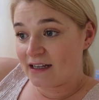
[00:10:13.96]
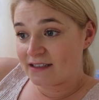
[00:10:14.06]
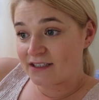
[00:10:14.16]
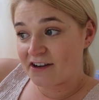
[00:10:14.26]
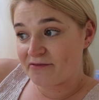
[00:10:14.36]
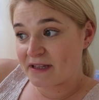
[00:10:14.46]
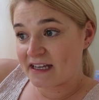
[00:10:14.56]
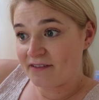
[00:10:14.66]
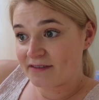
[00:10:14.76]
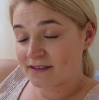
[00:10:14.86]
and shove them in
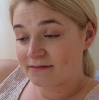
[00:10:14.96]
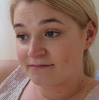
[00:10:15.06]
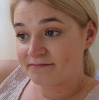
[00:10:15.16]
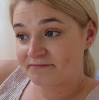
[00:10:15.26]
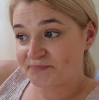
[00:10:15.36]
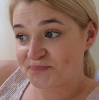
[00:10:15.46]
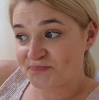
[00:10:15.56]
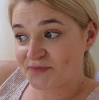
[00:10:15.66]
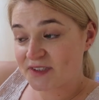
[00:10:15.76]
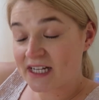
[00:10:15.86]
the oven.
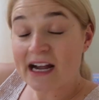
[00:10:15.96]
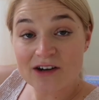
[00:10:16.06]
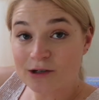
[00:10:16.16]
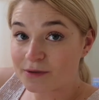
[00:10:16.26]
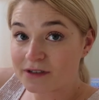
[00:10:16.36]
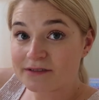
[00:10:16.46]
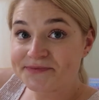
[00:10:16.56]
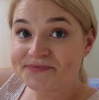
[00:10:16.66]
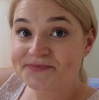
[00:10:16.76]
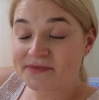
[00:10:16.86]
It's a terrible
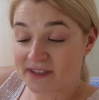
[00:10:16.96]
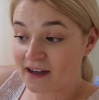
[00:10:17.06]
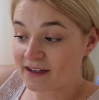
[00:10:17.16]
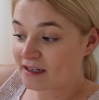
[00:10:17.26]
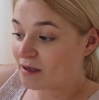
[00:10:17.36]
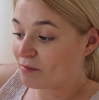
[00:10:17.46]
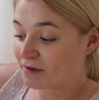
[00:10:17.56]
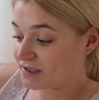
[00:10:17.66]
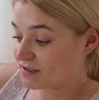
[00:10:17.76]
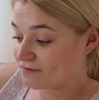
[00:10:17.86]
diet,
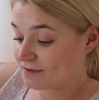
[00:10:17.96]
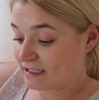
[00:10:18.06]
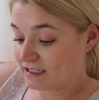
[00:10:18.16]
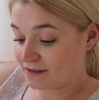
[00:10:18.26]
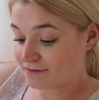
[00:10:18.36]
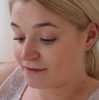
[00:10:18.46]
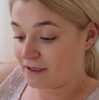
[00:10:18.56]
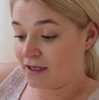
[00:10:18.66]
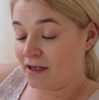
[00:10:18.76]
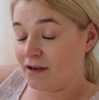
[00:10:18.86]
but I just really love
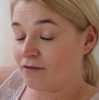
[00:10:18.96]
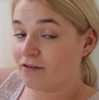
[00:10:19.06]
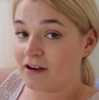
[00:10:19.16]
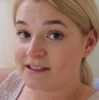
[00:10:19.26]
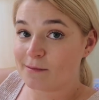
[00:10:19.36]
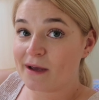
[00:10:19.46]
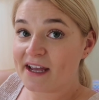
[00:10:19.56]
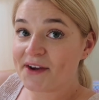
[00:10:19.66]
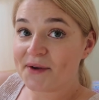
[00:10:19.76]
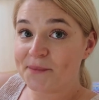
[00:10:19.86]
fries and
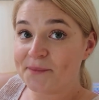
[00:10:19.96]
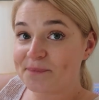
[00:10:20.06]
mayo.